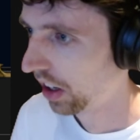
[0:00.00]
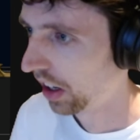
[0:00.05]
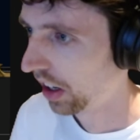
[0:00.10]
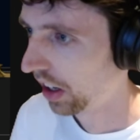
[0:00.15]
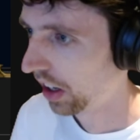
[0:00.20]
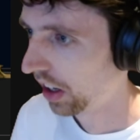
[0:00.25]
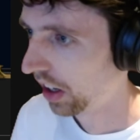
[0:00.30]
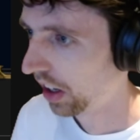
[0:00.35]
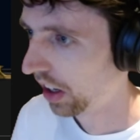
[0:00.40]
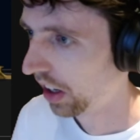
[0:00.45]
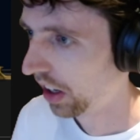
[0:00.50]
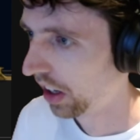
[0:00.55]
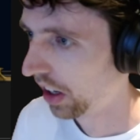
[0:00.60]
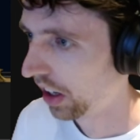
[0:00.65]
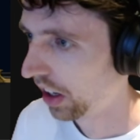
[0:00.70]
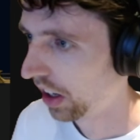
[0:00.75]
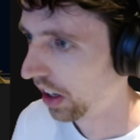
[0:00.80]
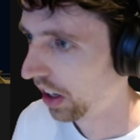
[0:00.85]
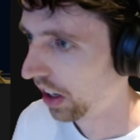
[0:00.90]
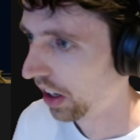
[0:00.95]
It does
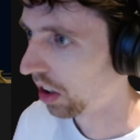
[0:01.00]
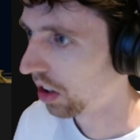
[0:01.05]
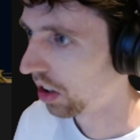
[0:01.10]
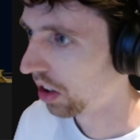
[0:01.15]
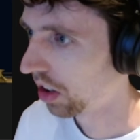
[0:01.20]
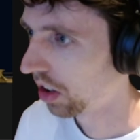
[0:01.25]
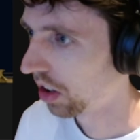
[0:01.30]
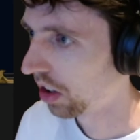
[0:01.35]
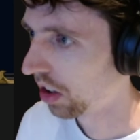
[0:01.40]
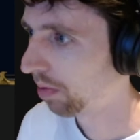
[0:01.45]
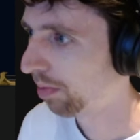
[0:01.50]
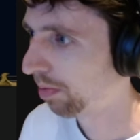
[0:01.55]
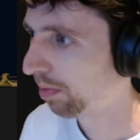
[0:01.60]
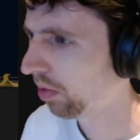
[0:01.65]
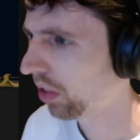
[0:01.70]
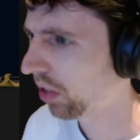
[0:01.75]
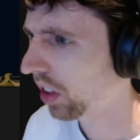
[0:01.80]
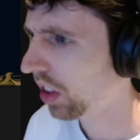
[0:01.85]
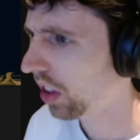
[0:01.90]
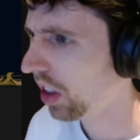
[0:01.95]
what it does.
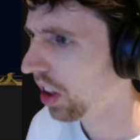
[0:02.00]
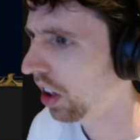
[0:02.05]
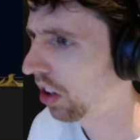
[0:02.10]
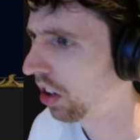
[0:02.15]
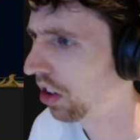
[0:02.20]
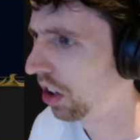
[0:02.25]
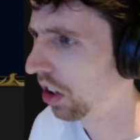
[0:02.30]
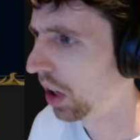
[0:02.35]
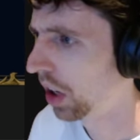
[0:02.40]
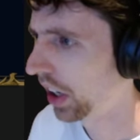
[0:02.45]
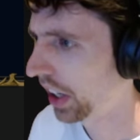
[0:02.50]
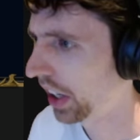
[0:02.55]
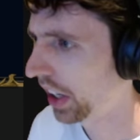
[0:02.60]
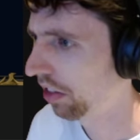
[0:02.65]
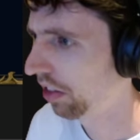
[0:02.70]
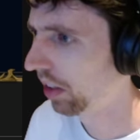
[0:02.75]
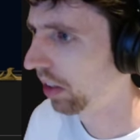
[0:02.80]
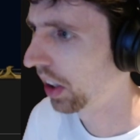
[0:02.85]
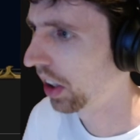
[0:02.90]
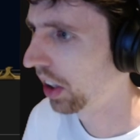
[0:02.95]
So Arcane
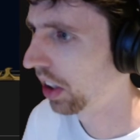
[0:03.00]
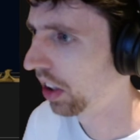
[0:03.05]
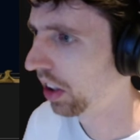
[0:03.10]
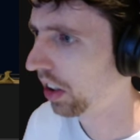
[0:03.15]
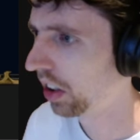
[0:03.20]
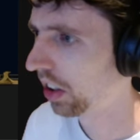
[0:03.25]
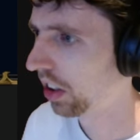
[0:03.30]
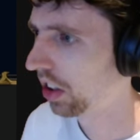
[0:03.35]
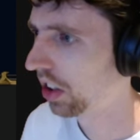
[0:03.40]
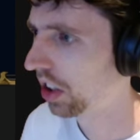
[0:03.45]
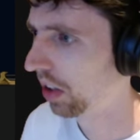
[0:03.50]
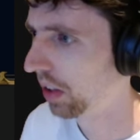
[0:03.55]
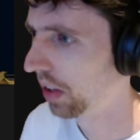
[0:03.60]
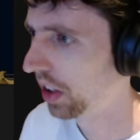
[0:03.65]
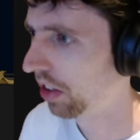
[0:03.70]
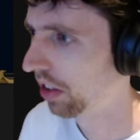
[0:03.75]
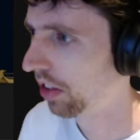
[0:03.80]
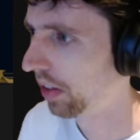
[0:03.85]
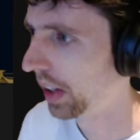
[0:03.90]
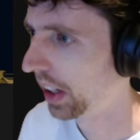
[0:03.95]
Familiar,
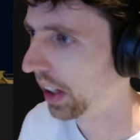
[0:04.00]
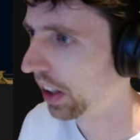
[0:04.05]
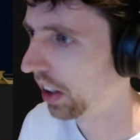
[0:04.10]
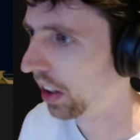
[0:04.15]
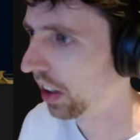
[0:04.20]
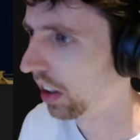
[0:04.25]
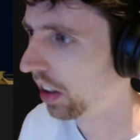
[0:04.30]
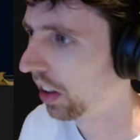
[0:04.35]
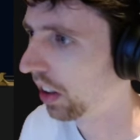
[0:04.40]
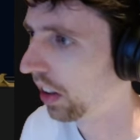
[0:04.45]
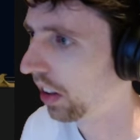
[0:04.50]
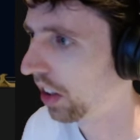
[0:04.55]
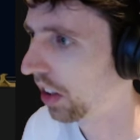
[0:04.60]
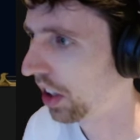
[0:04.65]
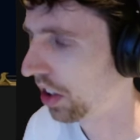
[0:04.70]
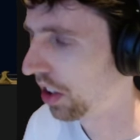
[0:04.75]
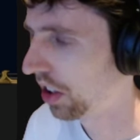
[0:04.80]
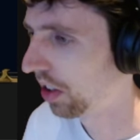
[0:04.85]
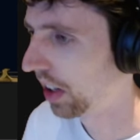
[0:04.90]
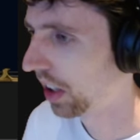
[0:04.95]
summons a familiar,
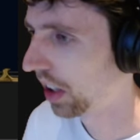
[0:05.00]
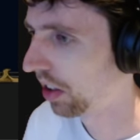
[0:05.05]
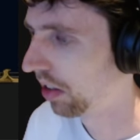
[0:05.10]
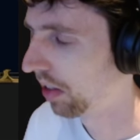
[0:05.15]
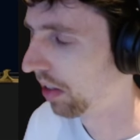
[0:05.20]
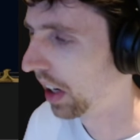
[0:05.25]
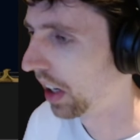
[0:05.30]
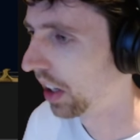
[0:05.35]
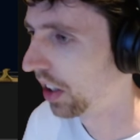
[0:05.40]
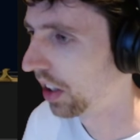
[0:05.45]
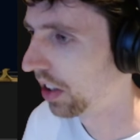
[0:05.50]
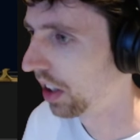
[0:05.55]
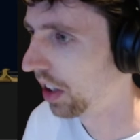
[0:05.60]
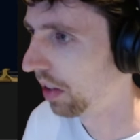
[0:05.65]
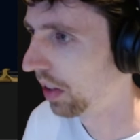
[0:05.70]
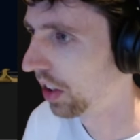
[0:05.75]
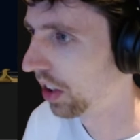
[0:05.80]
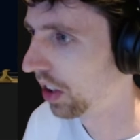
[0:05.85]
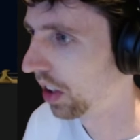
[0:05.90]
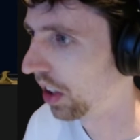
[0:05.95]
increases your maximum mana,
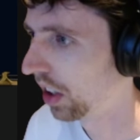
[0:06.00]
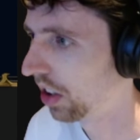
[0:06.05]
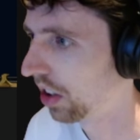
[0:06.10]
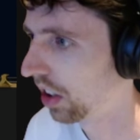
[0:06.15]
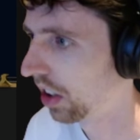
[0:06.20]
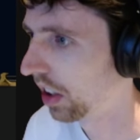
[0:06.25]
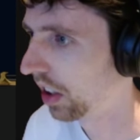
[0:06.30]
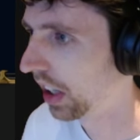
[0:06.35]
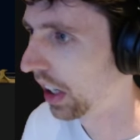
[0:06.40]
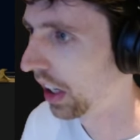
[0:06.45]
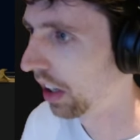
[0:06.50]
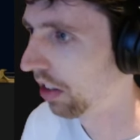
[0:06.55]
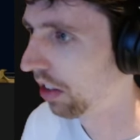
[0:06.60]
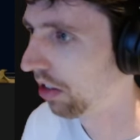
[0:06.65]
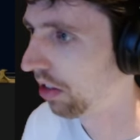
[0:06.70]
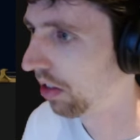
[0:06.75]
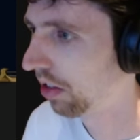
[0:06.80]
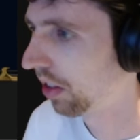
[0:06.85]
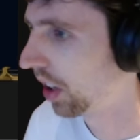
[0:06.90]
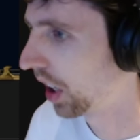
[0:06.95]
same as it is on
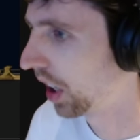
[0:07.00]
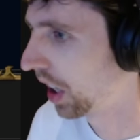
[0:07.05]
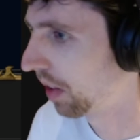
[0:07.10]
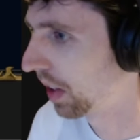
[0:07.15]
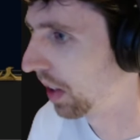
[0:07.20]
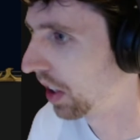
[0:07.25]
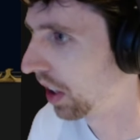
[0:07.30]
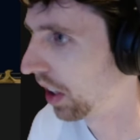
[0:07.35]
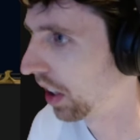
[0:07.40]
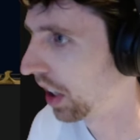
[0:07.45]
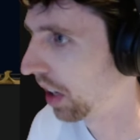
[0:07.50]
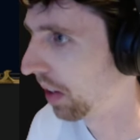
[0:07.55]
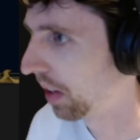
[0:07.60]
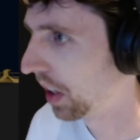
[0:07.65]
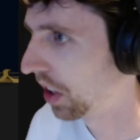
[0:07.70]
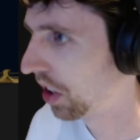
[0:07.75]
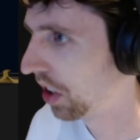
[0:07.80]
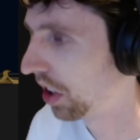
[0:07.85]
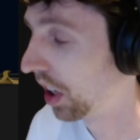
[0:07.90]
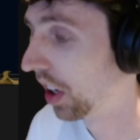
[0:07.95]
live. Arcane Missile
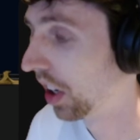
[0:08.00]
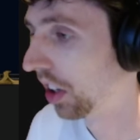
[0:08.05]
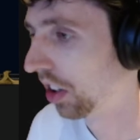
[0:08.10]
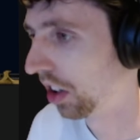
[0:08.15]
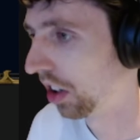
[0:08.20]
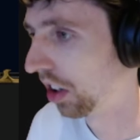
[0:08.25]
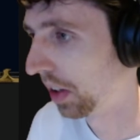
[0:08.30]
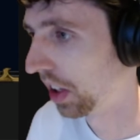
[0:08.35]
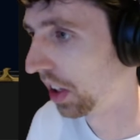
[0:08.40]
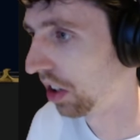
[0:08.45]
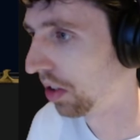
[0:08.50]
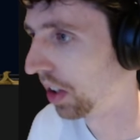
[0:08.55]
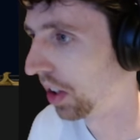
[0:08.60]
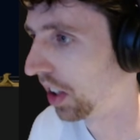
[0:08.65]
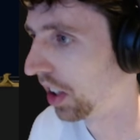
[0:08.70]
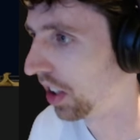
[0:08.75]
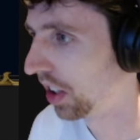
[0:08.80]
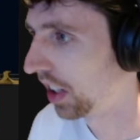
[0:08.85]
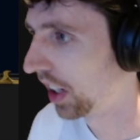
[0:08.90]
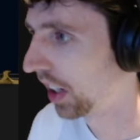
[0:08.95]
damage, talk about this one
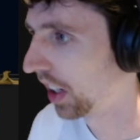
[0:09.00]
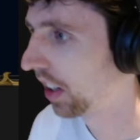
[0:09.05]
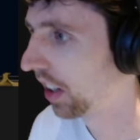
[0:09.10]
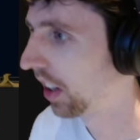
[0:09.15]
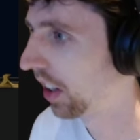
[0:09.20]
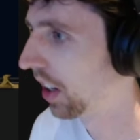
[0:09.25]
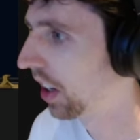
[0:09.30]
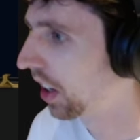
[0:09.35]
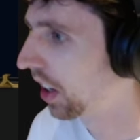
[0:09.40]
in a sec.